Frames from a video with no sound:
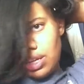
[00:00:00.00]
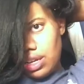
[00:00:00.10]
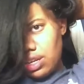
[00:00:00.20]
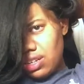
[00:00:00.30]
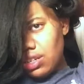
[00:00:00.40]

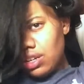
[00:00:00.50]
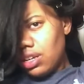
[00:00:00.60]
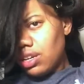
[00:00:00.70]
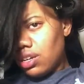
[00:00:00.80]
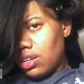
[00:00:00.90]
that
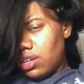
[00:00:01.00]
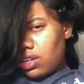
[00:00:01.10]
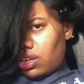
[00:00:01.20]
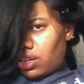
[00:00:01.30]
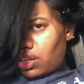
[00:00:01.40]

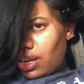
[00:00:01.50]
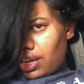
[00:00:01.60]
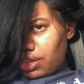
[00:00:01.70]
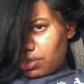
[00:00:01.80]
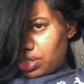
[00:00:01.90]

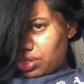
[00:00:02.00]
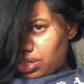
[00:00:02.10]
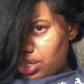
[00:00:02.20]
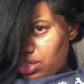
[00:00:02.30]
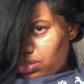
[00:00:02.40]
I can
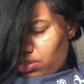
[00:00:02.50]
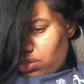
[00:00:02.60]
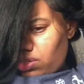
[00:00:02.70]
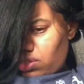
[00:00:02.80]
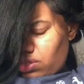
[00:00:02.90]
return it
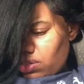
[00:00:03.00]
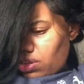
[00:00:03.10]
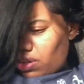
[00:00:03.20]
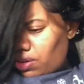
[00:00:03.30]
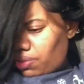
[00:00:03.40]

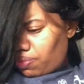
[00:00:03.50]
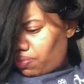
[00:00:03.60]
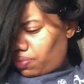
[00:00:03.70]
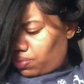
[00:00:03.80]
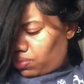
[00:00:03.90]

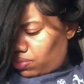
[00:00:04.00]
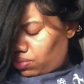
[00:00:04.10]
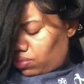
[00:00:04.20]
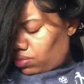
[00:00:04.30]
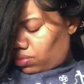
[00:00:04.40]

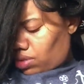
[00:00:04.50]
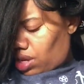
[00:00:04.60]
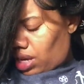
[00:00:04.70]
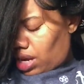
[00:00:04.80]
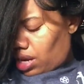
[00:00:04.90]

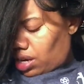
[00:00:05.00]
and get